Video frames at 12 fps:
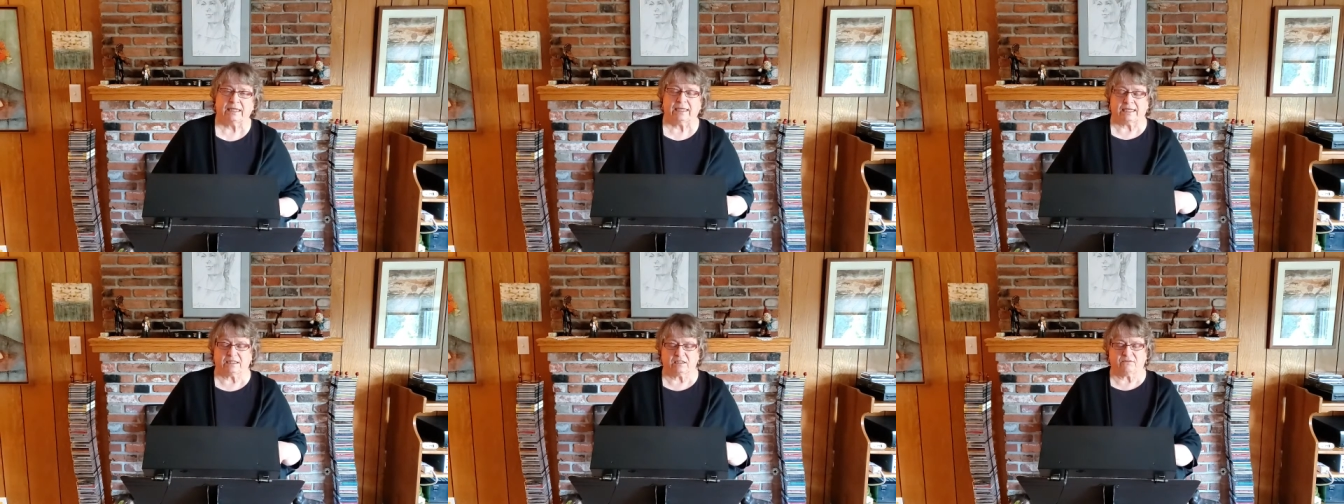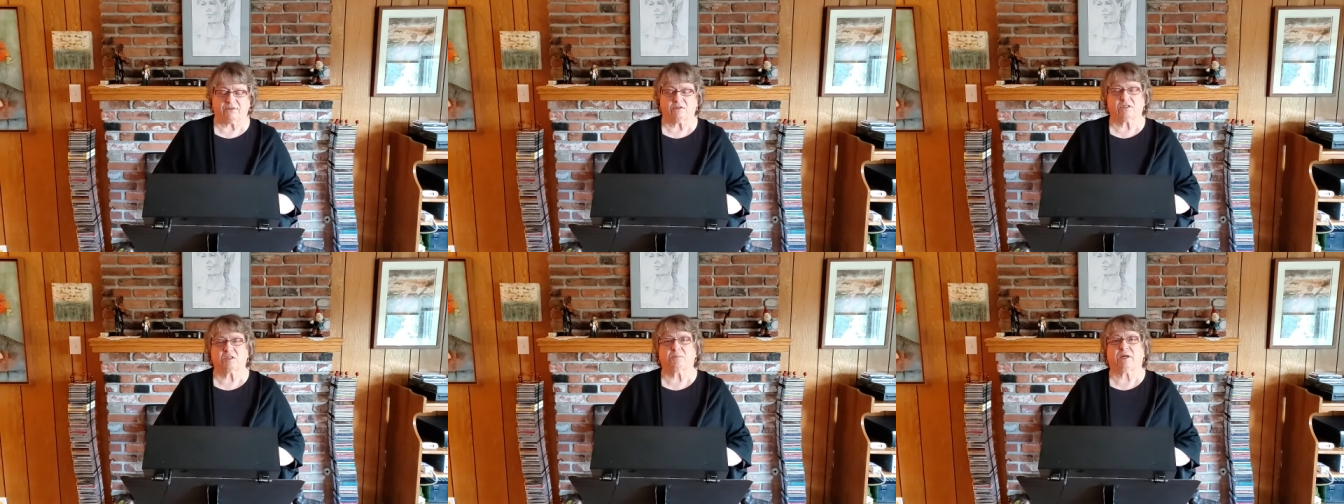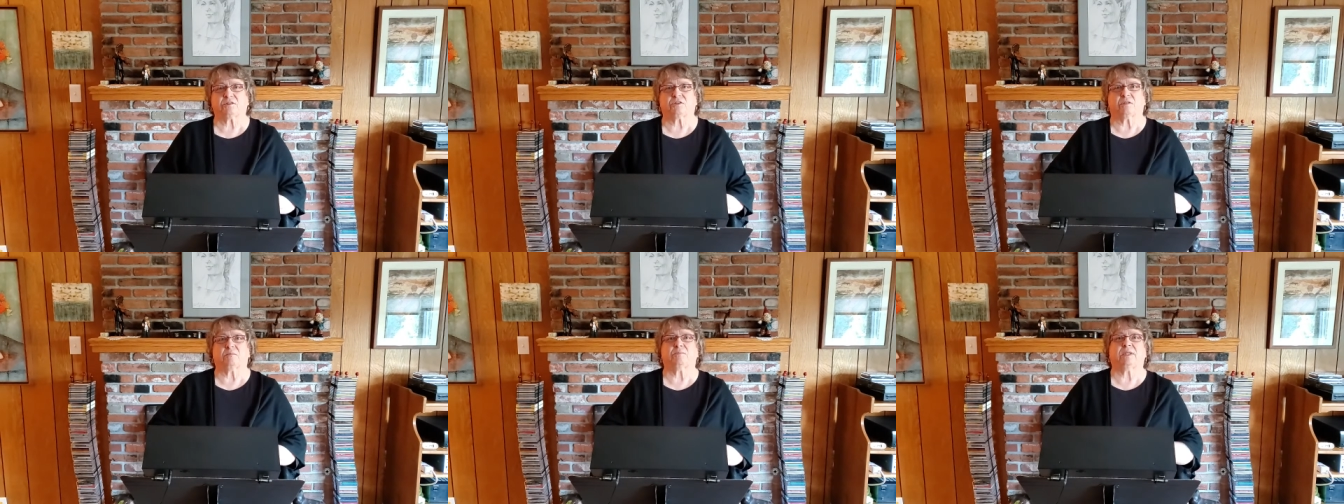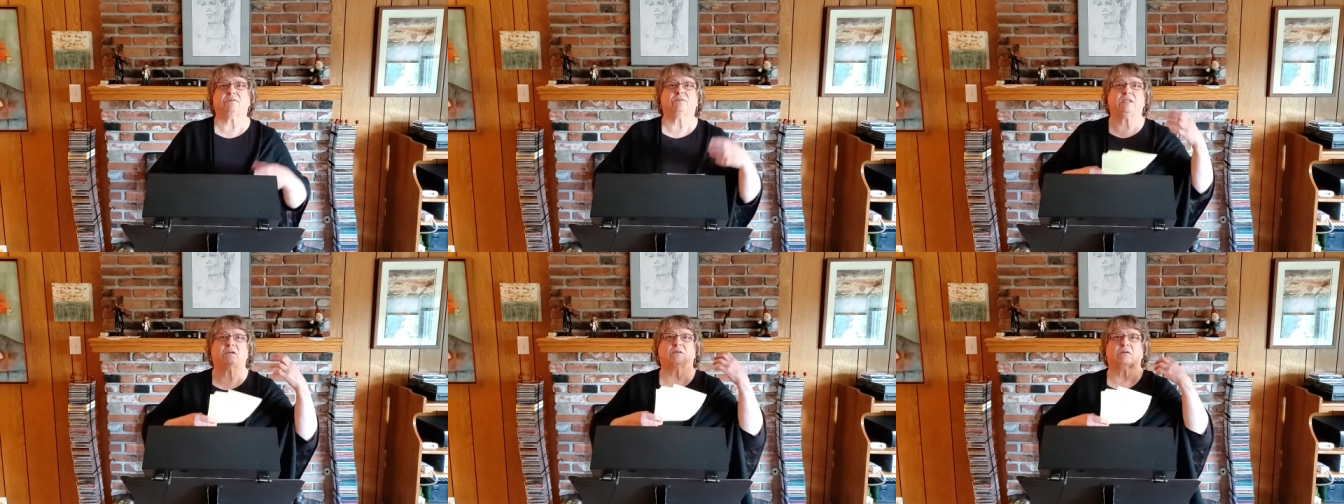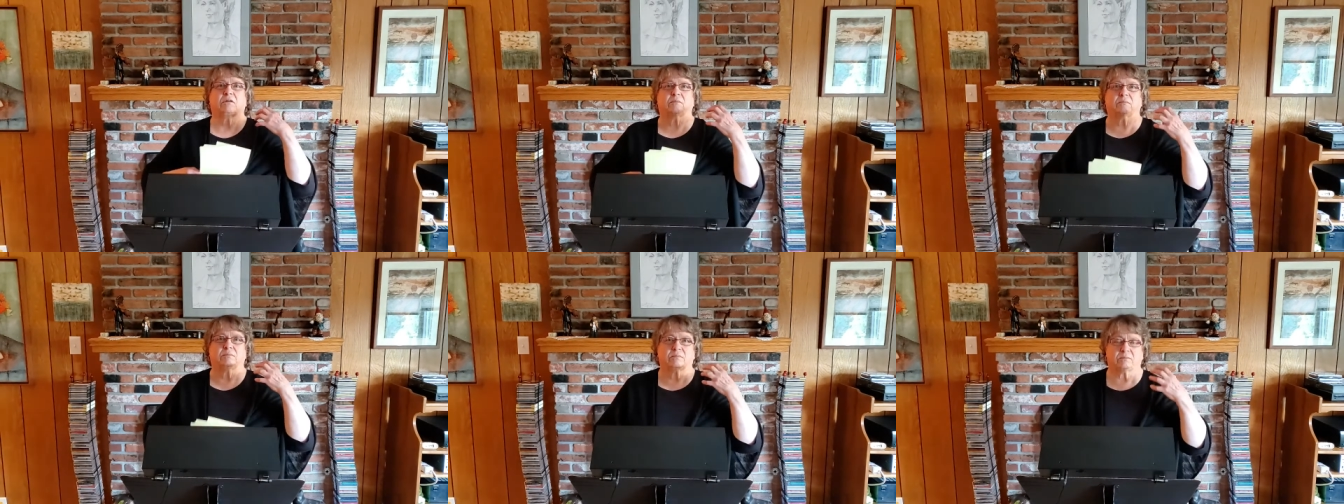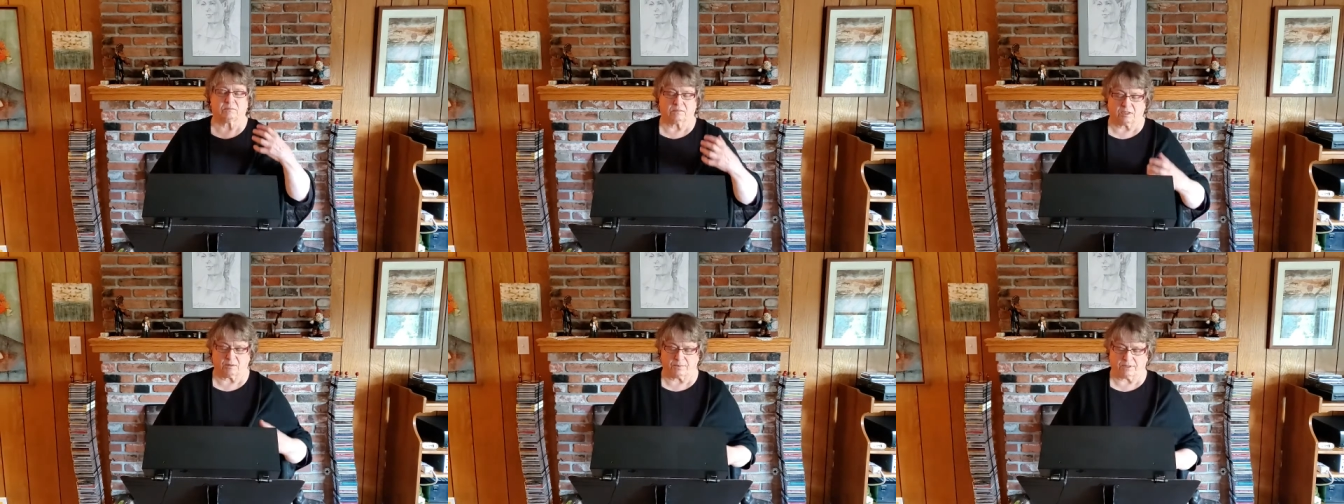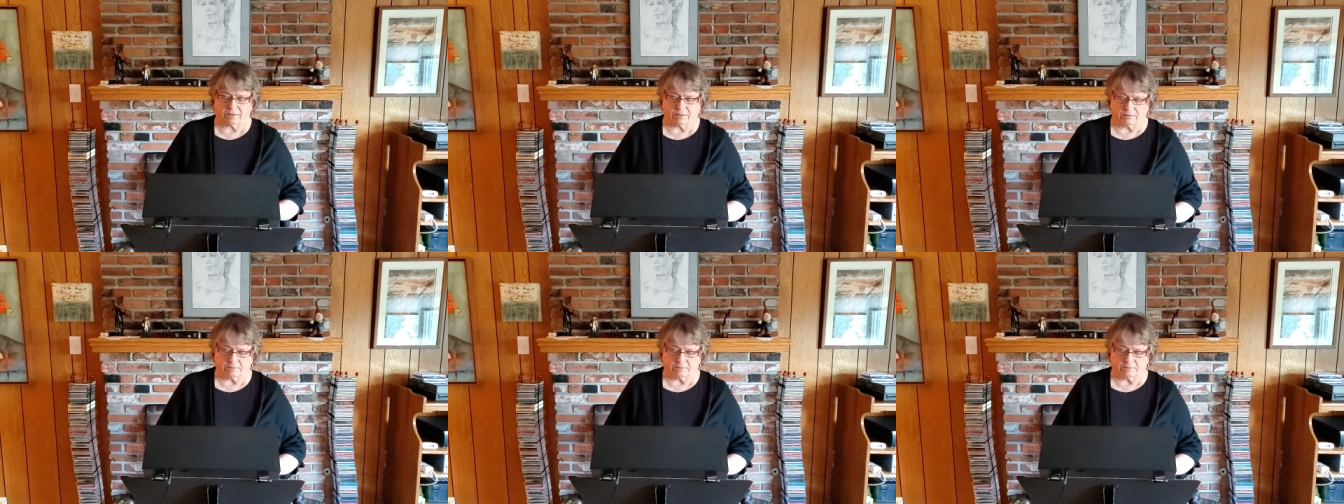And the viola da braccia, played with the arm up here.